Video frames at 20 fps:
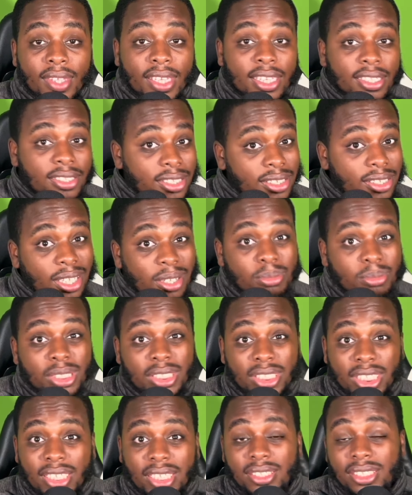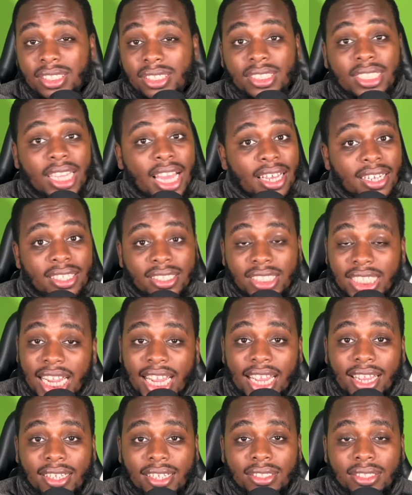Some shit just gotta
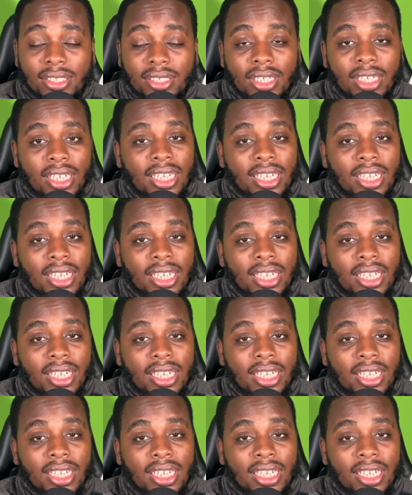change.